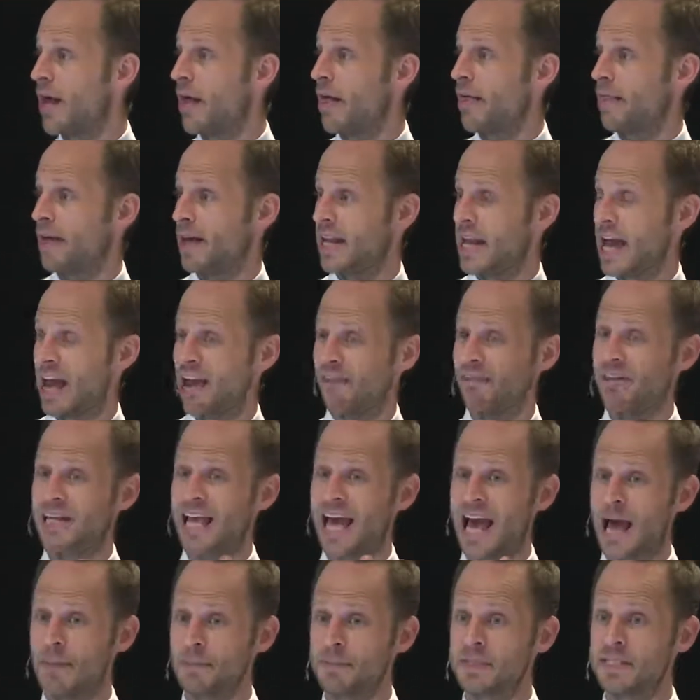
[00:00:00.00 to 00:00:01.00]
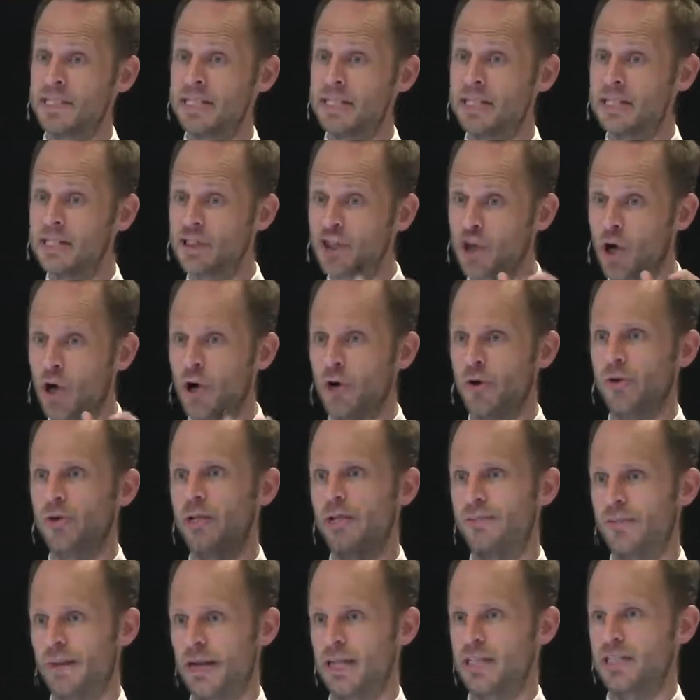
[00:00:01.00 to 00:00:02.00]
that have an abstinence
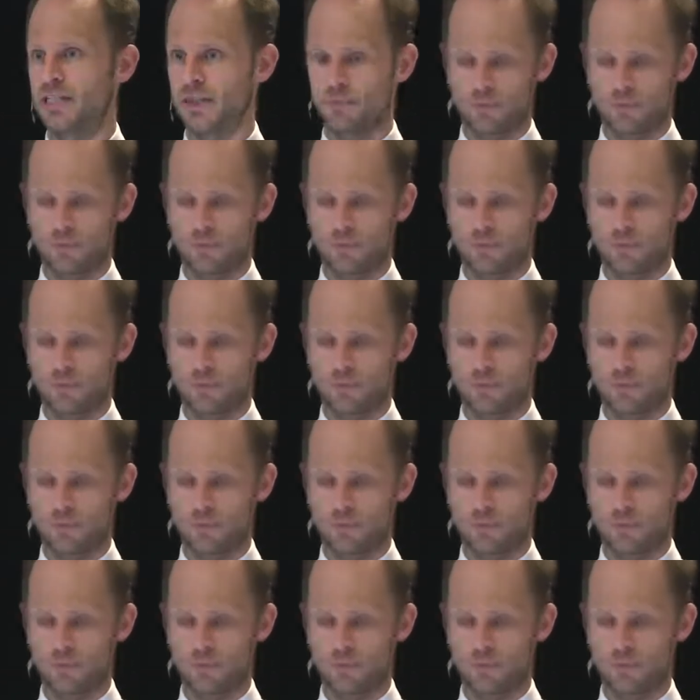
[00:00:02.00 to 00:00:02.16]
only based